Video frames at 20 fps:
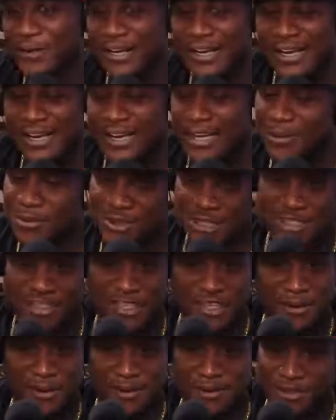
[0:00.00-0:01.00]
And he was just
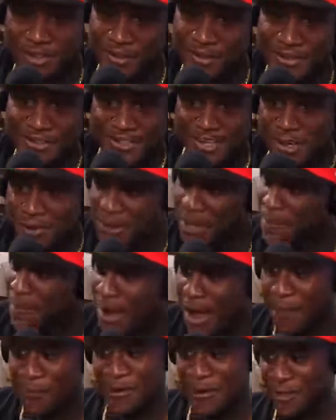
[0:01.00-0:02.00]
telling, he was so he was like,
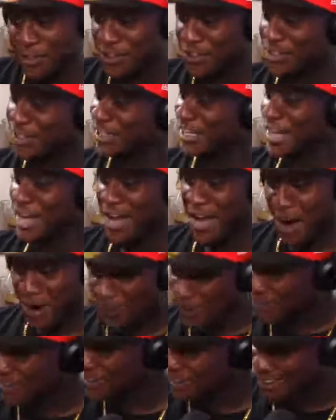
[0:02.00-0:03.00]
man, I want a hoodie. I
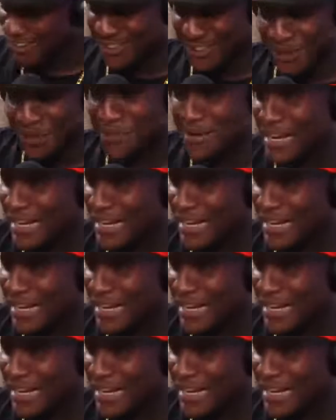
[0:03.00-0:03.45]
want a hoodie so bad.